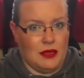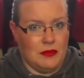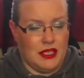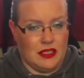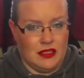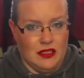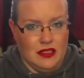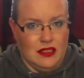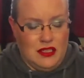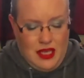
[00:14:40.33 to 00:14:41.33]
I mean,
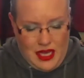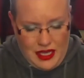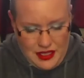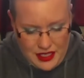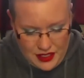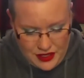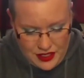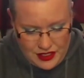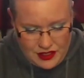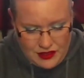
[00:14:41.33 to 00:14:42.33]
I think
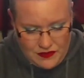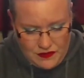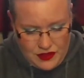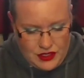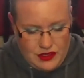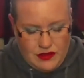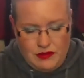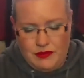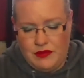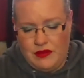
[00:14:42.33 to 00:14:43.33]
the, the